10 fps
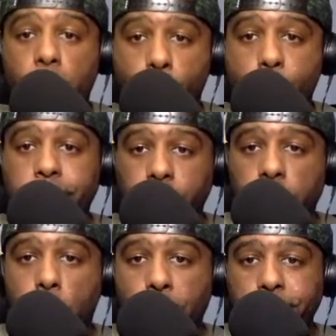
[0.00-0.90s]

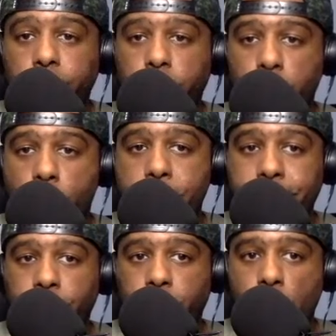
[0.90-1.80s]

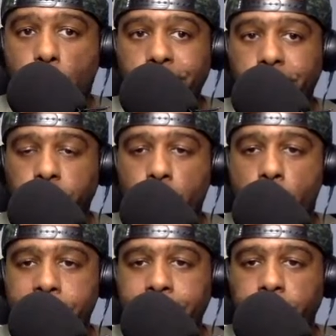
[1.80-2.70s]

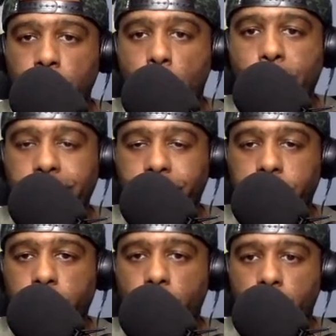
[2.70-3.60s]

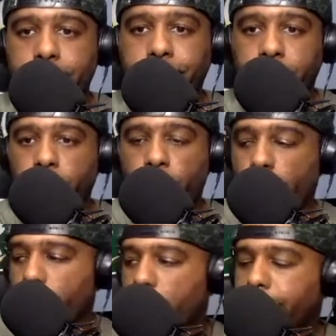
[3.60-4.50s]

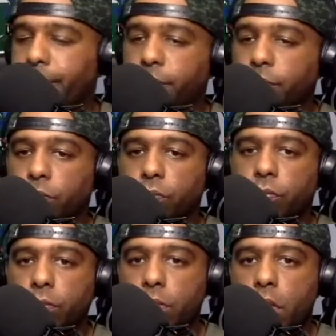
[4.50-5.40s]

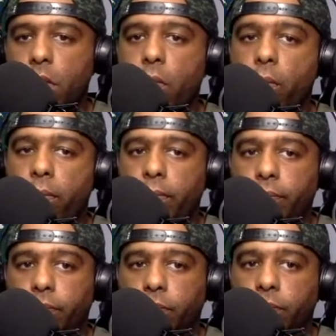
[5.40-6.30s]

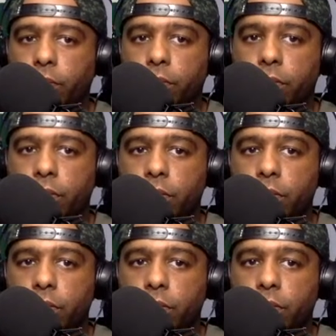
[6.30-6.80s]
This person isn't speaking.